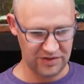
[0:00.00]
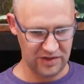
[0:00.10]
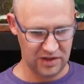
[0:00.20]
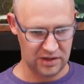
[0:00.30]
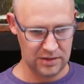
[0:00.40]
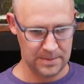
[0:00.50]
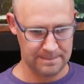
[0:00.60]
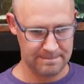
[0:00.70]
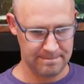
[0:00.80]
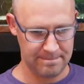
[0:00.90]
Not seeing it.
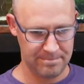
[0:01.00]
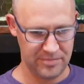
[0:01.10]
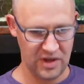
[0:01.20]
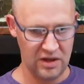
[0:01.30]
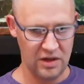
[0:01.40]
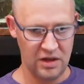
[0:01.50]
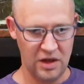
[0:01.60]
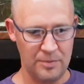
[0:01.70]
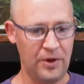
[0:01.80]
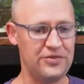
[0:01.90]

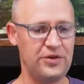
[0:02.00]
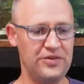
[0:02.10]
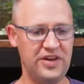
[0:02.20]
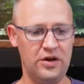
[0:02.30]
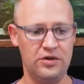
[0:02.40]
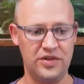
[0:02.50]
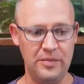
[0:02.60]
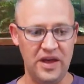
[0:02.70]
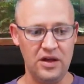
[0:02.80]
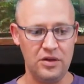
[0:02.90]
Paul Soltero.
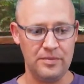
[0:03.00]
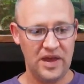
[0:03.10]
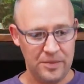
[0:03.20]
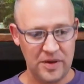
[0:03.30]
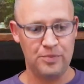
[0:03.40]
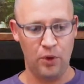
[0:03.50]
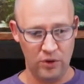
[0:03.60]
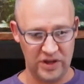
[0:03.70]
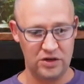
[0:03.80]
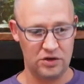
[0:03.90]
The male may be
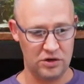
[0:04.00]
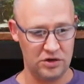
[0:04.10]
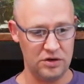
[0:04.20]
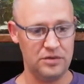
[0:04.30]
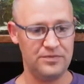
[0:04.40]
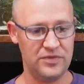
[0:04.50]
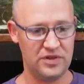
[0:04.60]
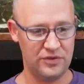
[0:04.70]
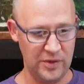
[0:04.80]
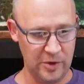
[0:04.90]
bullying her.
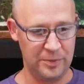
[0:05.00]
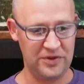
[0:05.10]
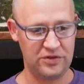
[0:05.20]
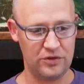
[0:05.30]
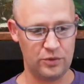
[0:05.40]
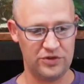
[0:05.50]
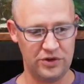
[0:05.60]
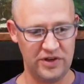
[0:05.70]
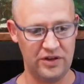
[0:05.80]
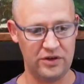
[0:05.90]
Female pistols will
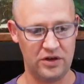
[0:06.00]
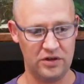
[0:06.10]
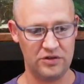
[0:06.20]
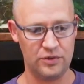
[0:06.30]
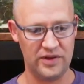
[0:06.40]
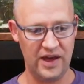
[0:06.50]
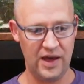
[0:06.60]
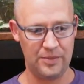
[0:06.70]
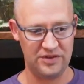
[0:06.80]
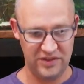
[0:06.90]
turn down their colors when
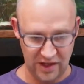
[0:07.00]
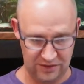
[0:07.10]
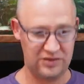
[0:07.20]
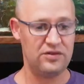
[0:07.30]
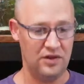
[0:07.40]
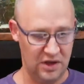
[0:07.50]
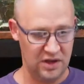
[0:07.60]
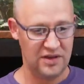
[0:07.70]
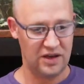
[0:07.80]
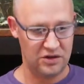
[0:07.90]
that happens. Yes,
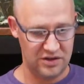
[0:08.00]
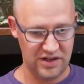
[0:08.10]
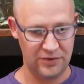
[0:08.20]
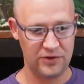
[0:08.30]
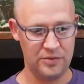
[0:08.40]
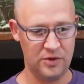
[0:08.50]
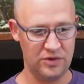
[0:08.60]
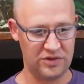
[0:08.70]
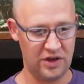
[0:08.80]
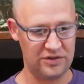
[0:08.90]
that could definitely
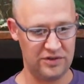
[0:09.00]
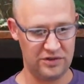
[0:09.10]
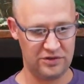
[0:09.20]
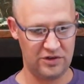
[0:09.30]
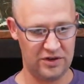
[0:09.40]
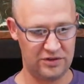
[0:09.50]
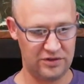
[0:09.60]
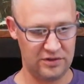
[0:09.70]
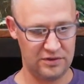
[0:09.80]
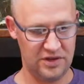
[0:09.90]
be what's causing the
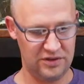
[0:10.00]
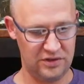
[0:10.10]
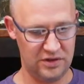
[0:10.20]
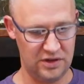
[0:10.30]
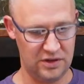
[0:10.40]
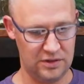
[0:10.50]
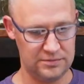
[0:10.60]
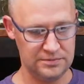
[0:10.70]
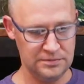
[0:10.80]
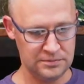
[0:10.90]
stress. Yes, indeed.